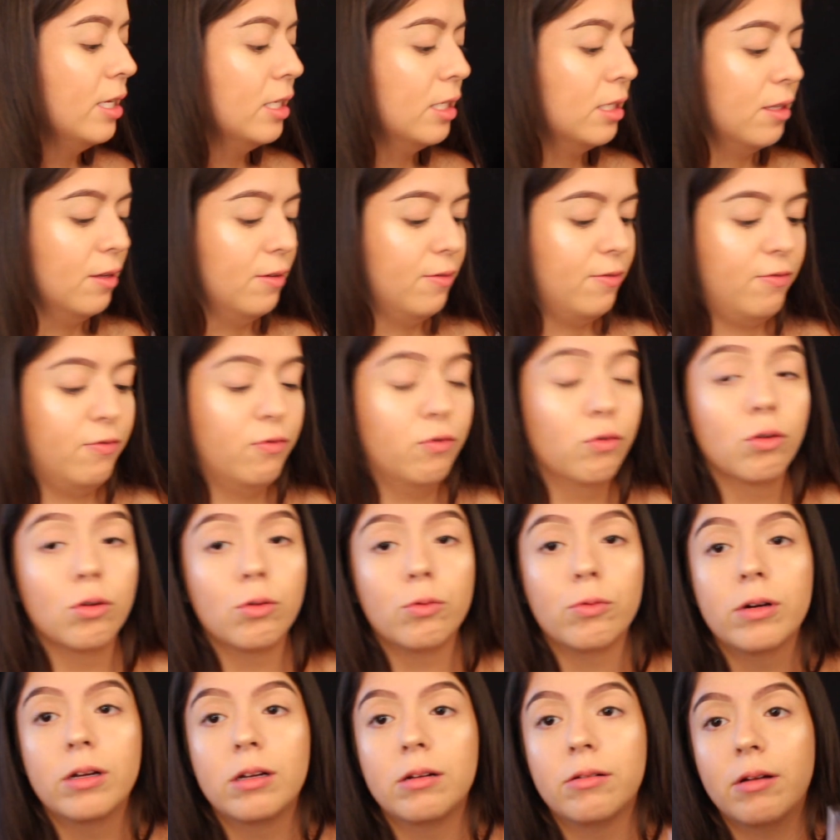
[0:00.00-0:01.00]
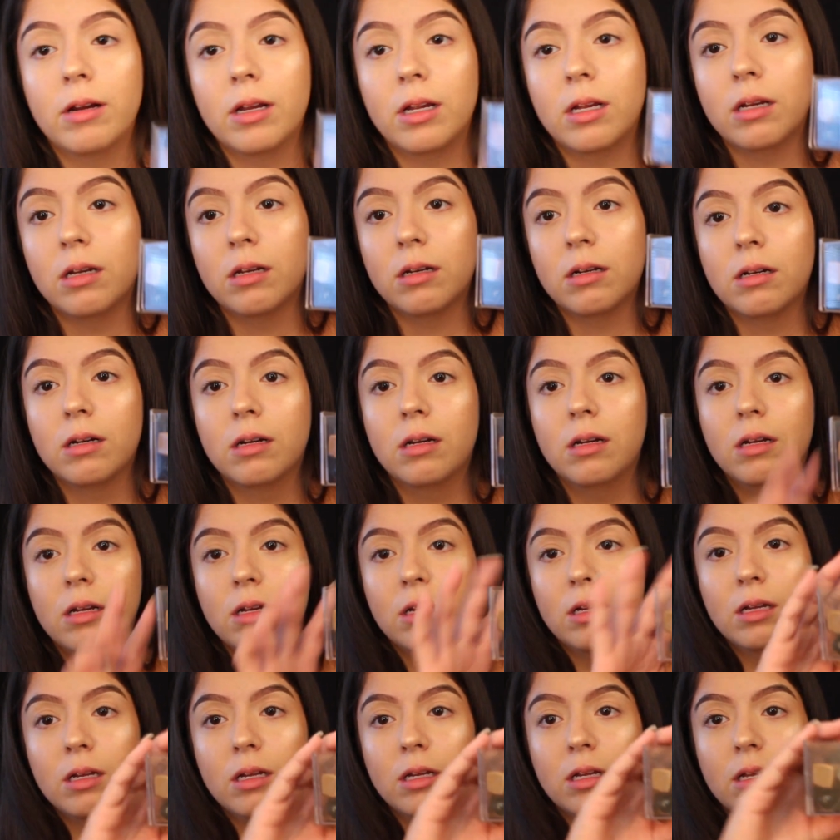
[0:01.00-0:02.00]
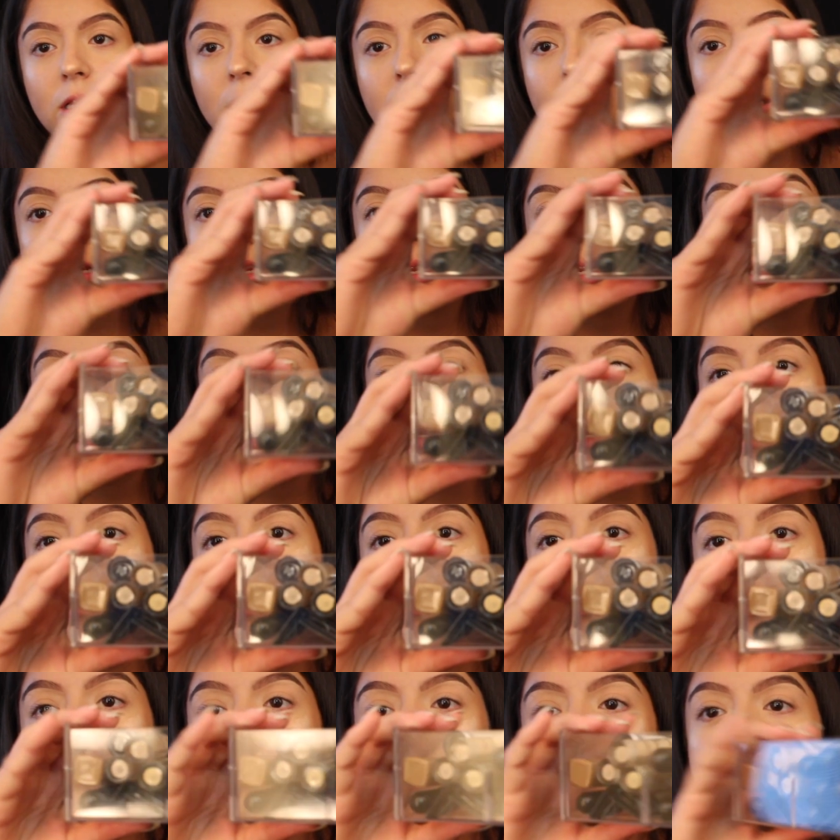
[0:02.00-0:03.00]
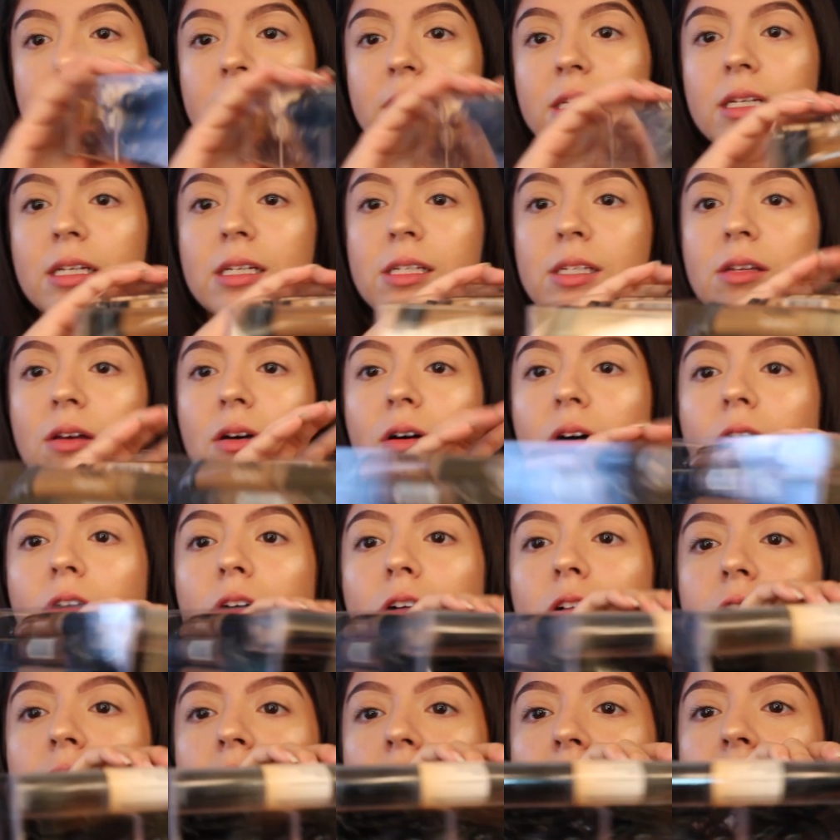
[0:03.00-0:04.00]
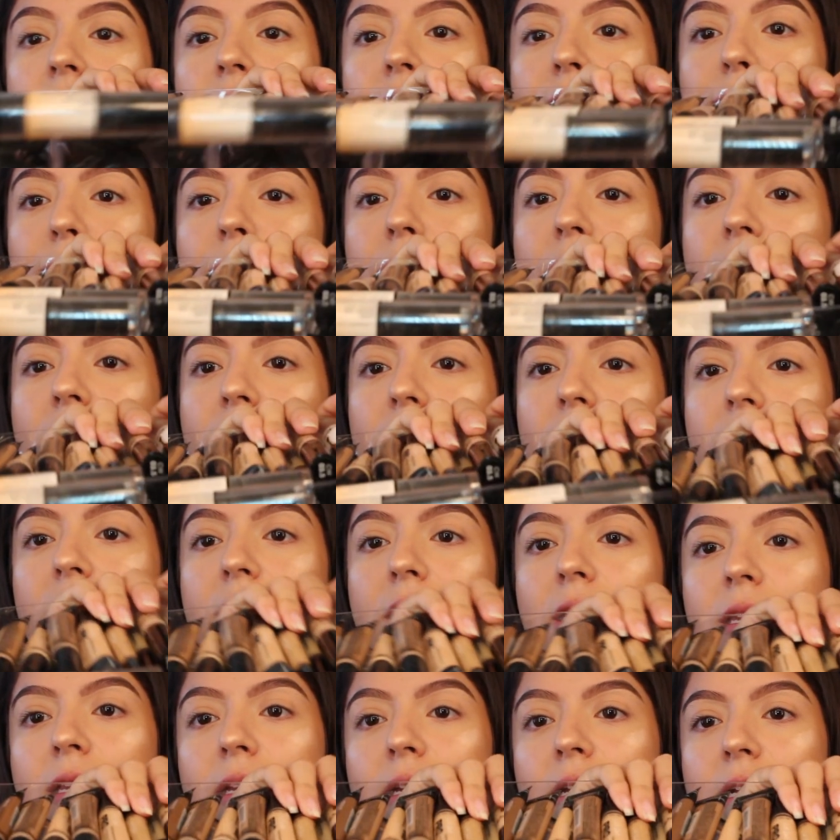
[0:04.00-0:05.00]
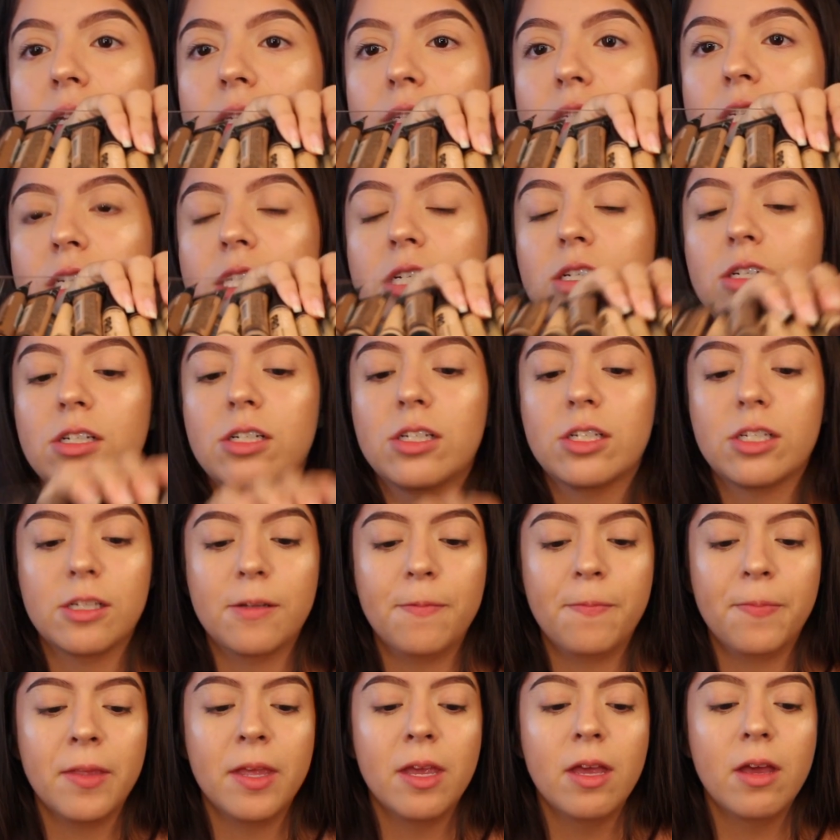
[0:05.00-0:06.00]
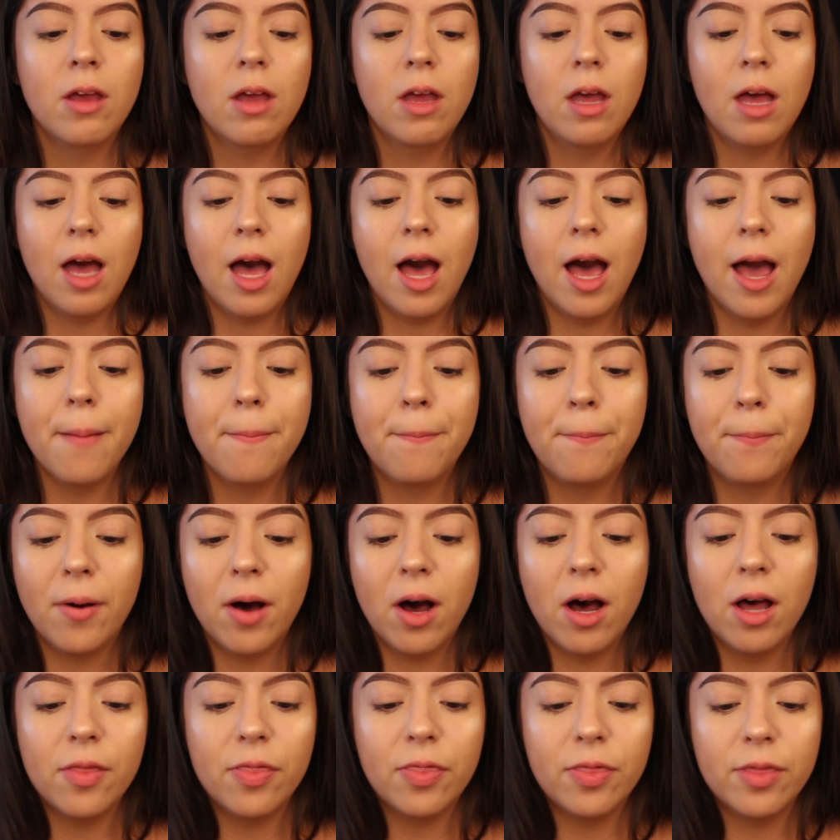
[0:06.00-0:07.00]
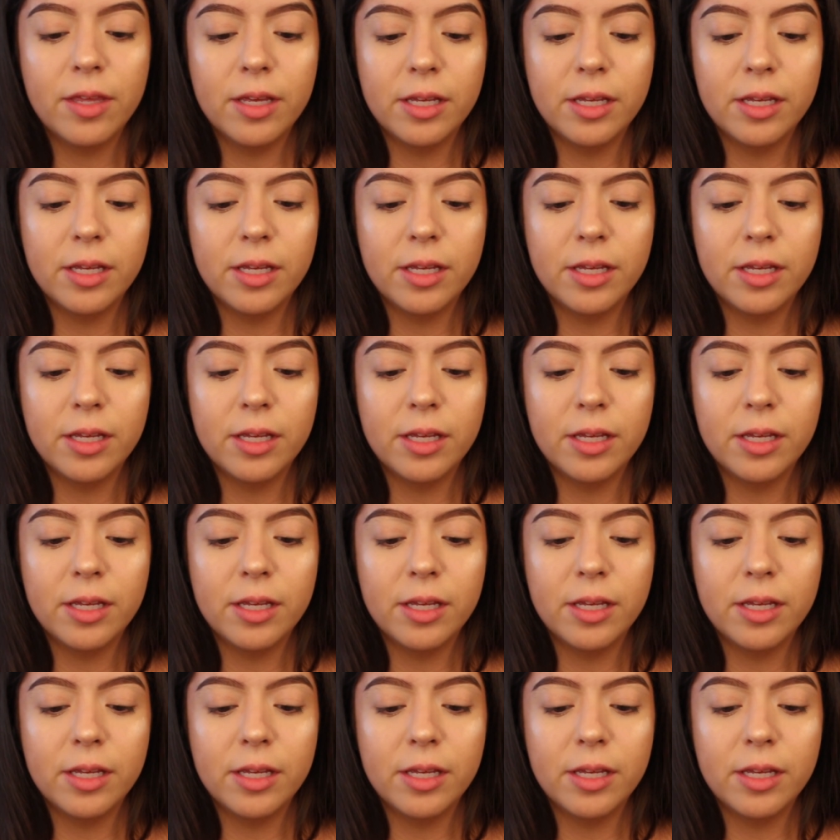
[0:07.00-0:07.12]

It's the full one right here. This is all of my concealers. I bought